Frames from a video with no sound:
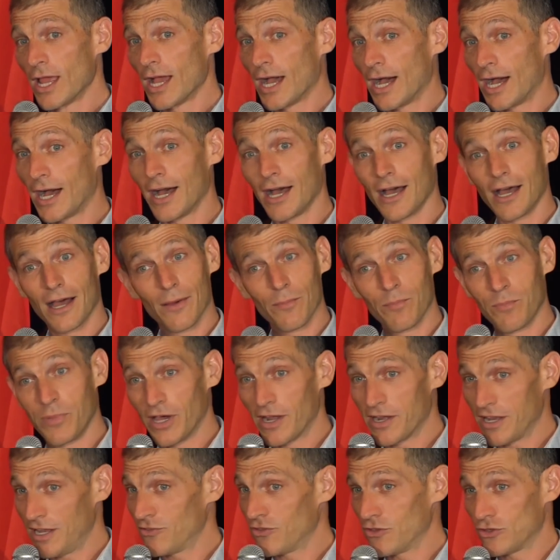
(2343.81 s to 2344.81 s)

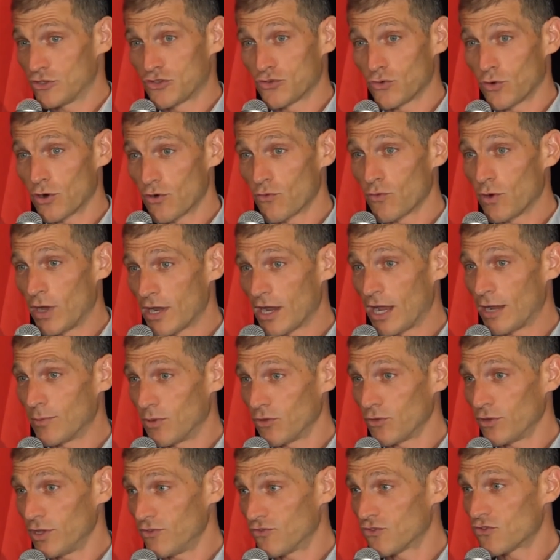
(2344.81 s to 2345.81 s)
but in the short run, I
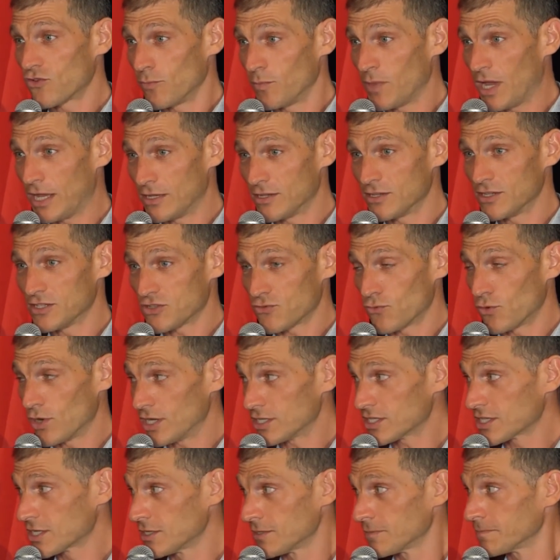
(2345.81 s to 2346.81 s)
believe tremendous
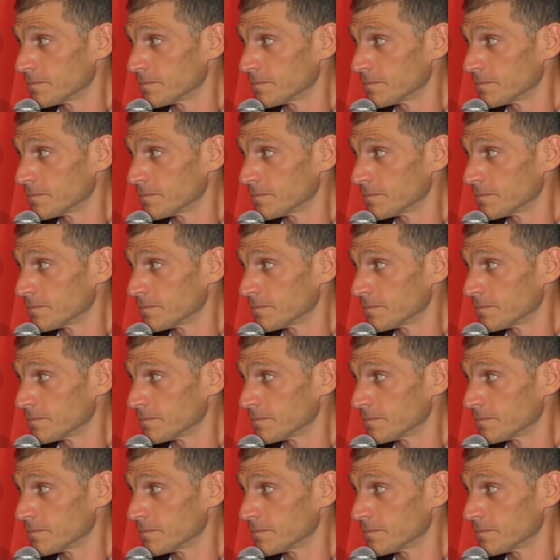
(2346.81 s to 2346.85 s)
risk.